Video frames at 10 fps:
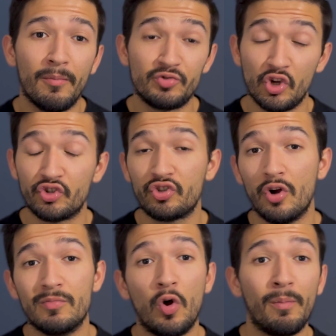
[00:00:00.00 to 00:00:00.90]
just
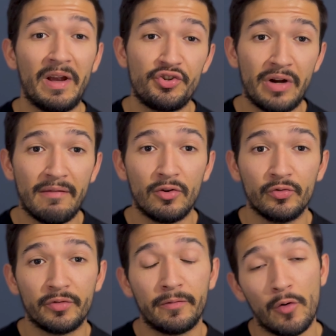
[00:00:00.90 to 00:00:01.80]
on all my travels for